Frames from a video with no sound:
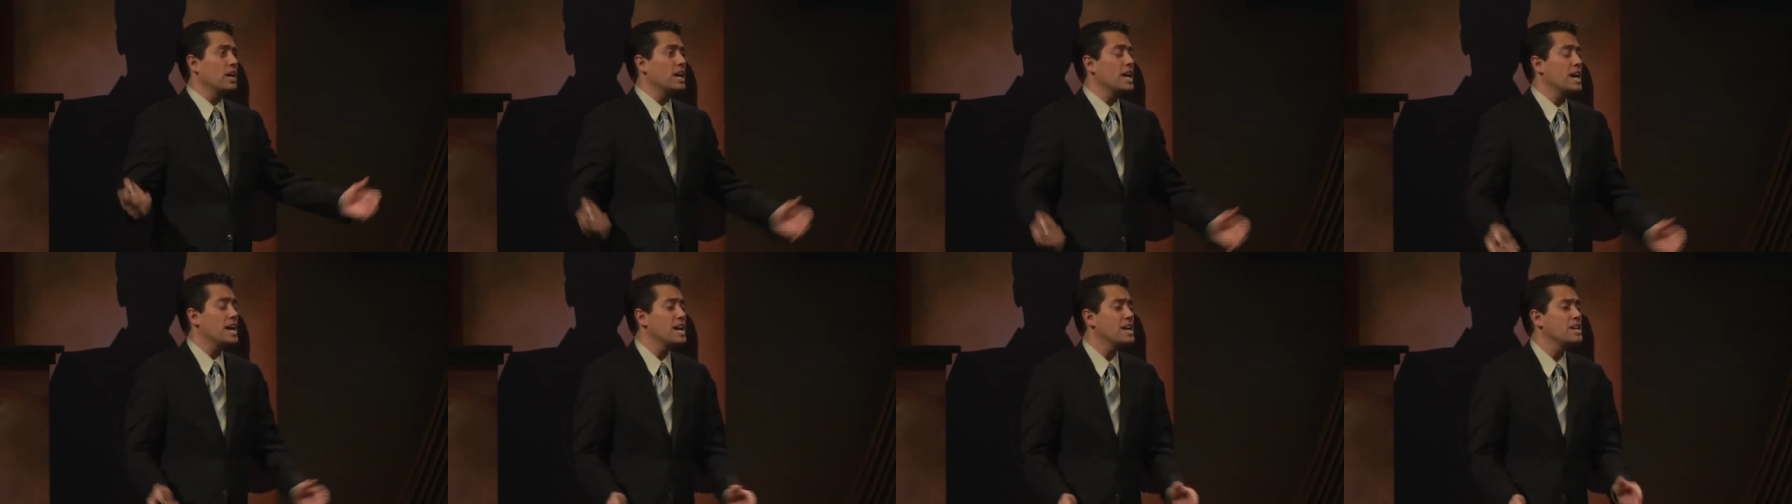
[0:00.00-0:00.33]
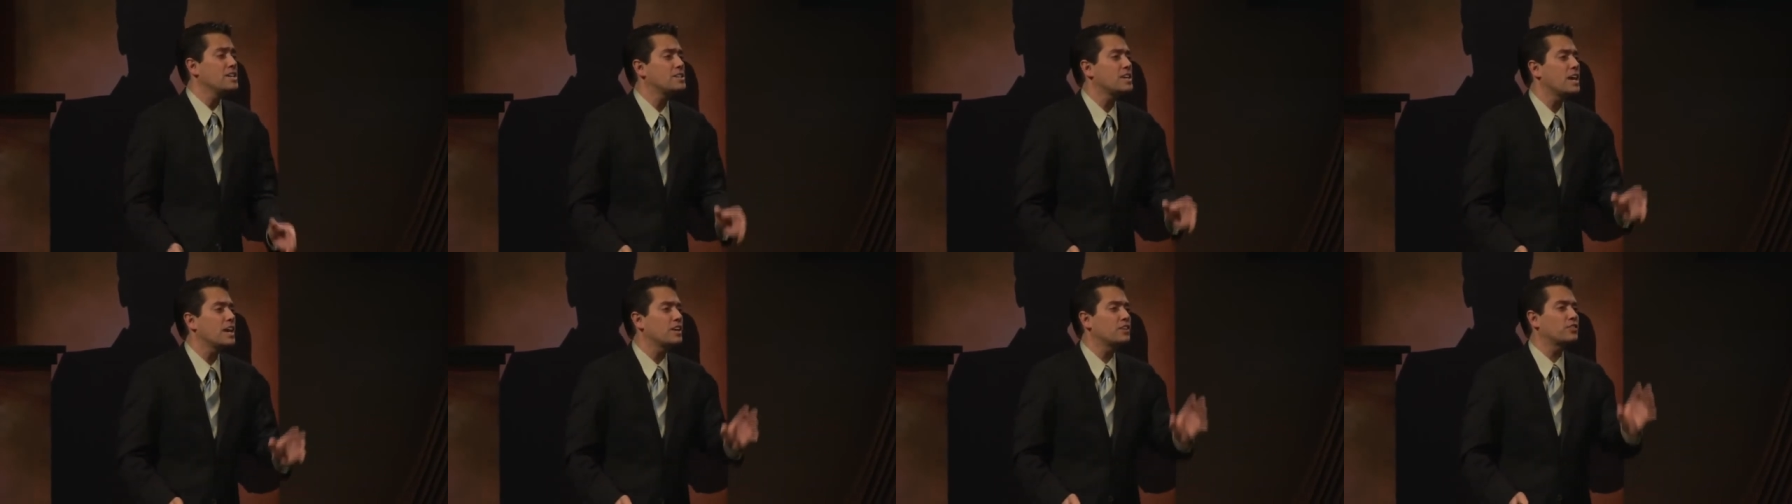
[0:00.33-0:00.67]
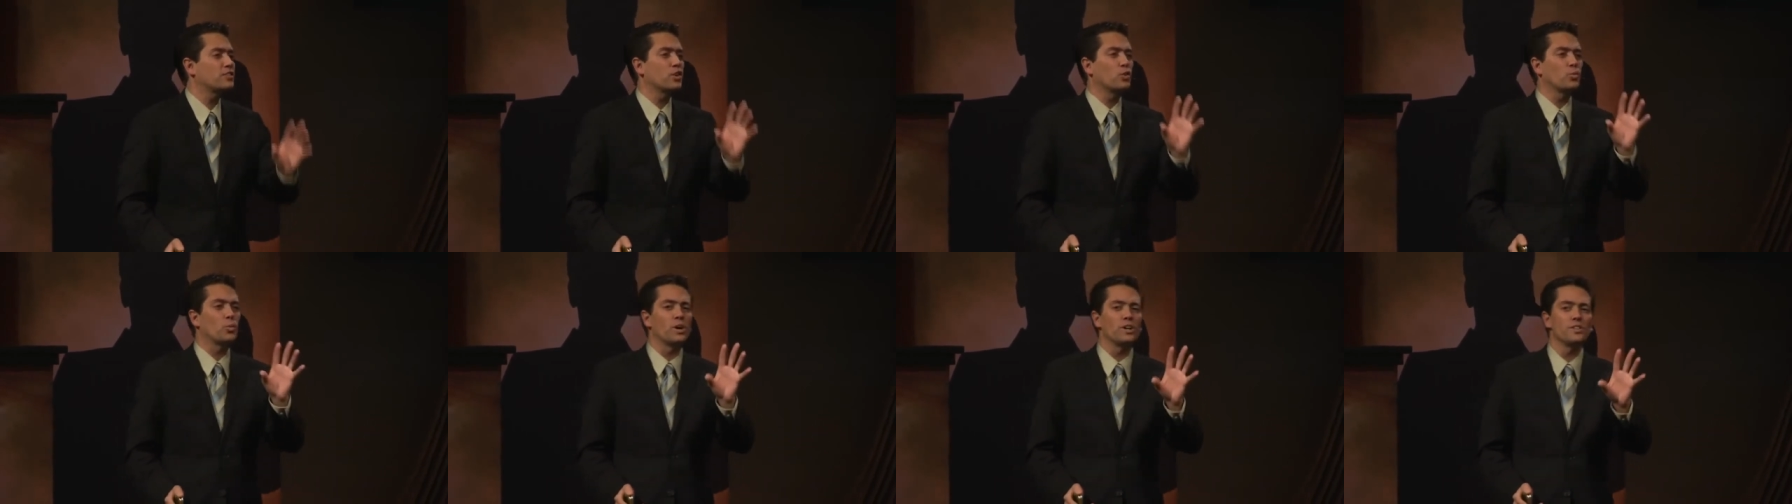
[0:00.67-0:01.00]
He
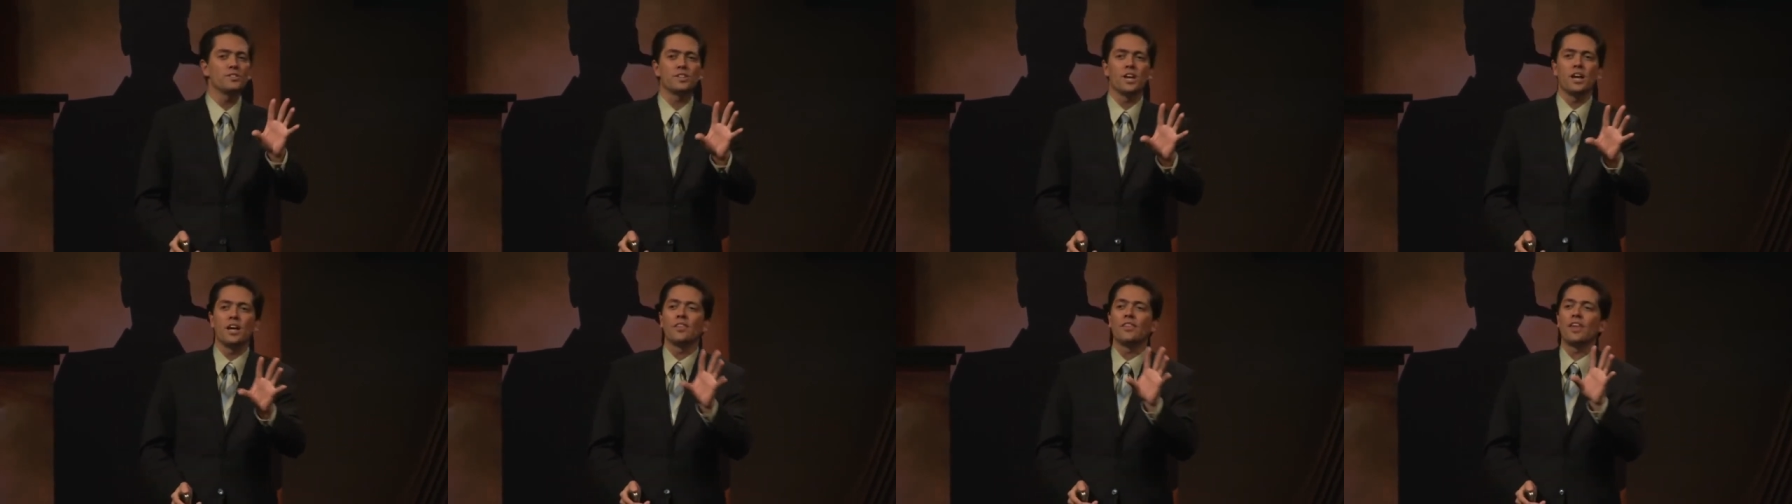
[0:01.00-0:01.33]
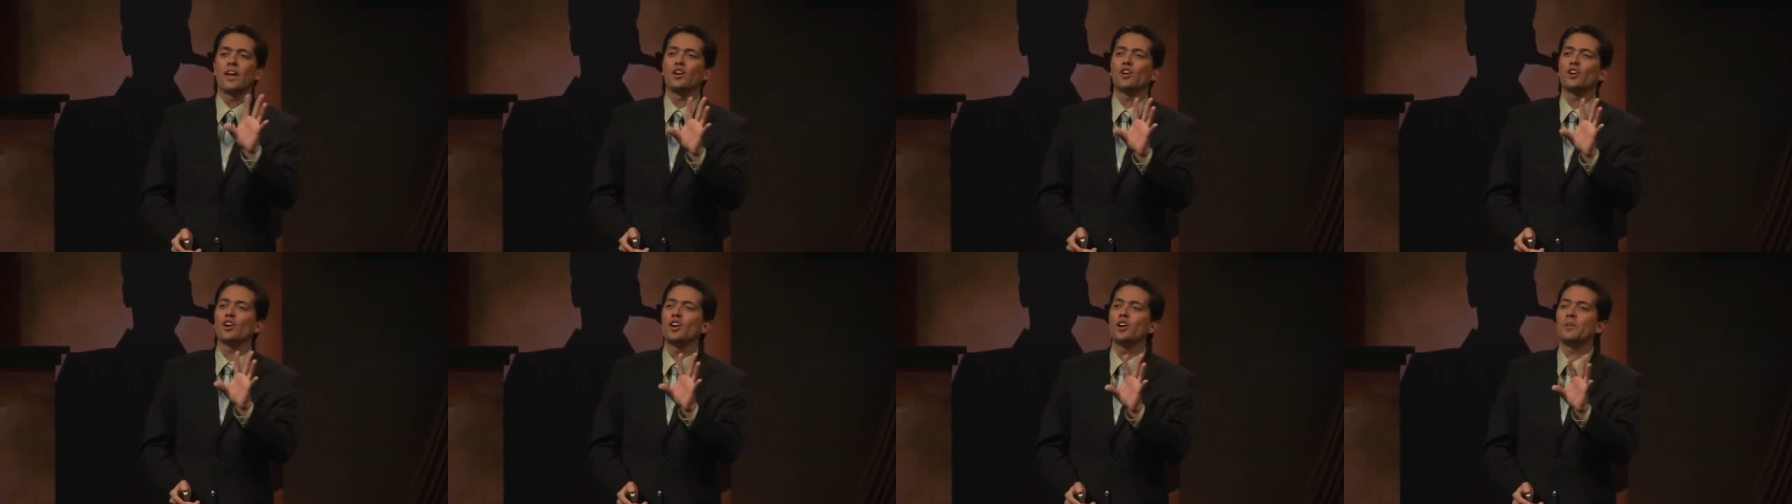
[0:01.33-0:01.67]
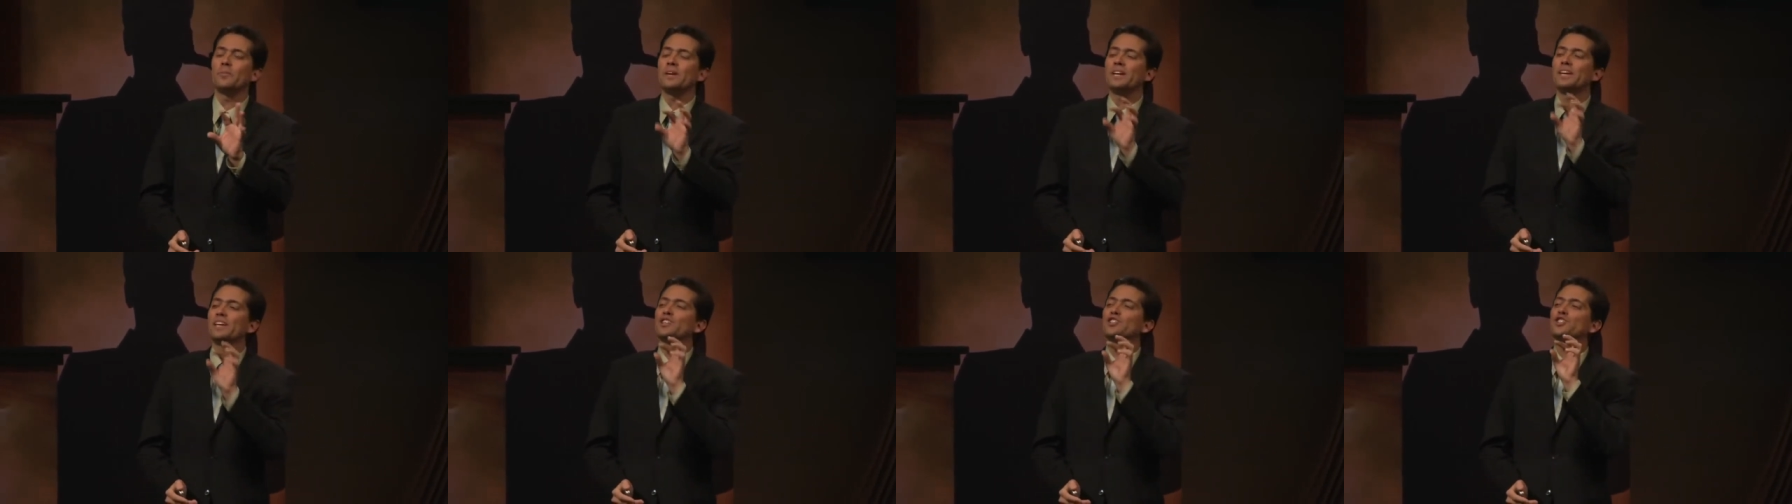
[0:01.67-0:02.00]
takes the ones that are going to be